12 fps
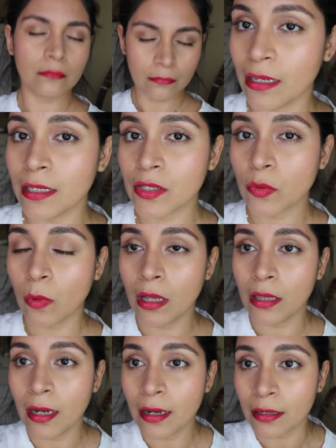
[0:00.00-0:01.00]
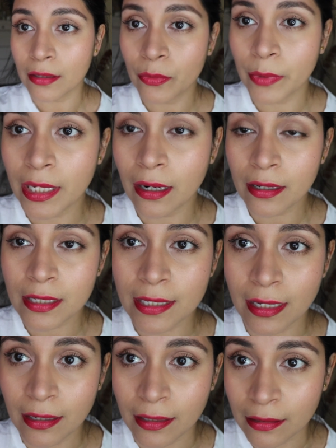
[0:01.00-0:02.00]
And voila, we are
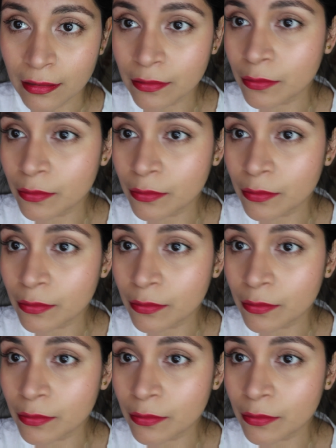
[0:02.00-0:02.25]
done.